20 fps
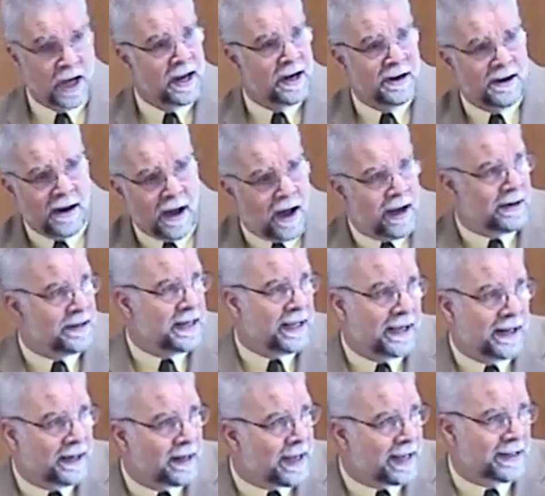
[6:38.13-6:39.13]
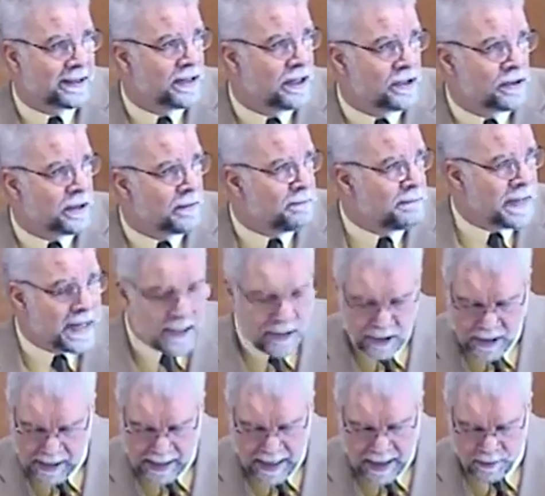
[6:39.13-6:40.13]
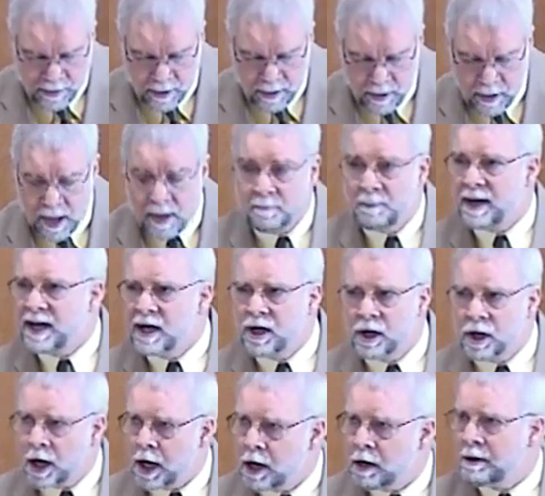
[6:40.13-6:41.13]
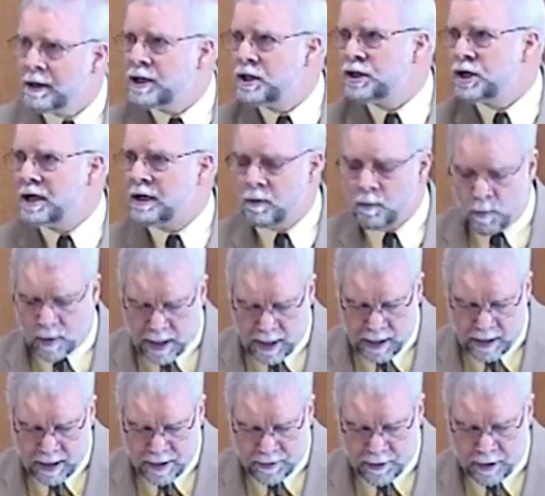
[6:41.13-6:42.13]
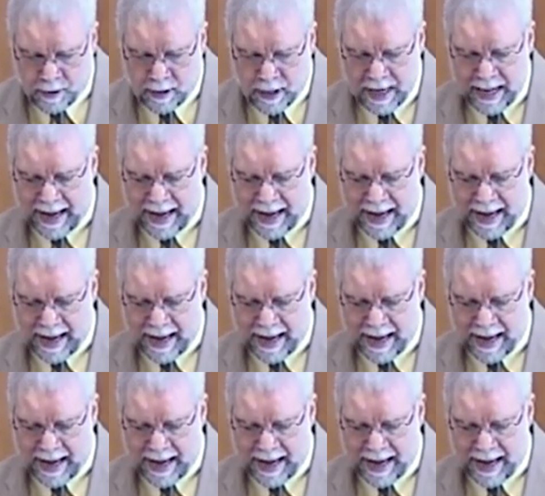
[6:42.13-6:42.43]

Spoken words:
not neglecting to meet together, but encouraging one another,